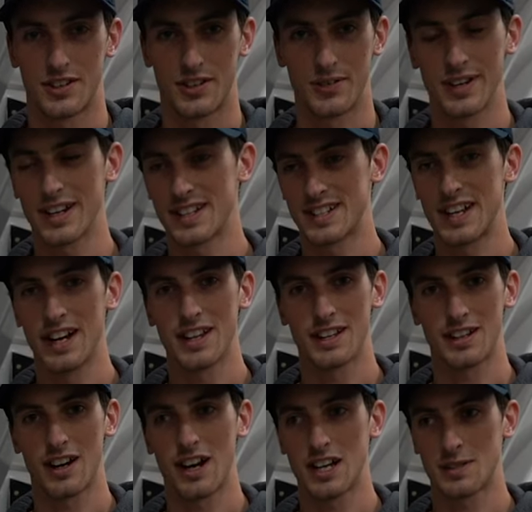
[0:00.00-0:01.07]
To reinstall
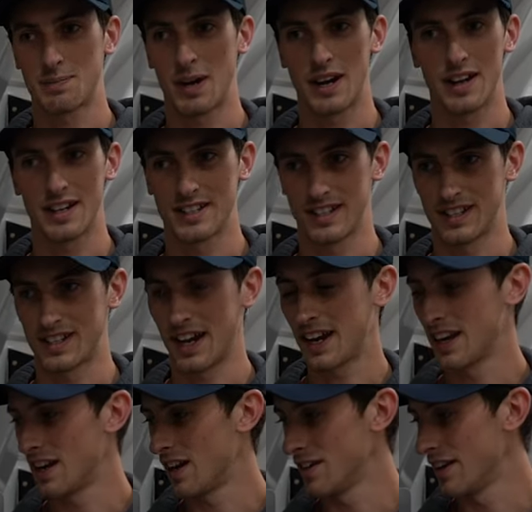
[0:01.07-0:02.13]
the crossbar, as I
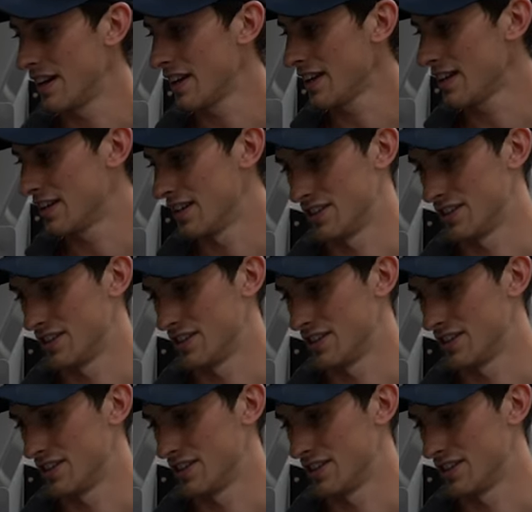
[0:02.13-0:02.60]
stated already,